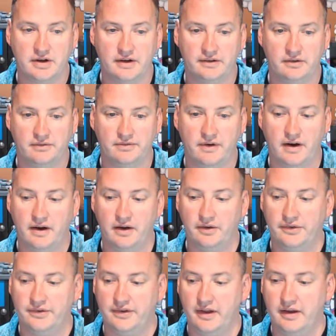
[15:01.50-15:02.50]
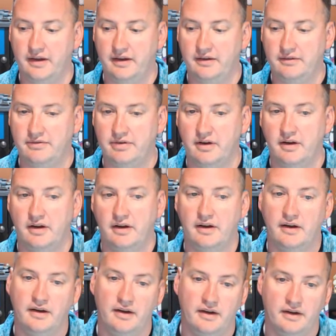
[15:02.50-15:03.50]
right? So file, save.
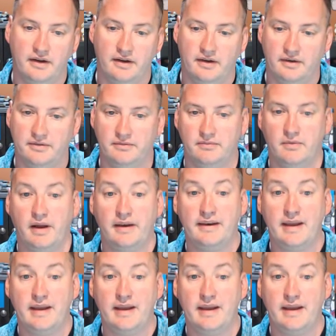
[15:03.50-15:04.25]
Hmm, I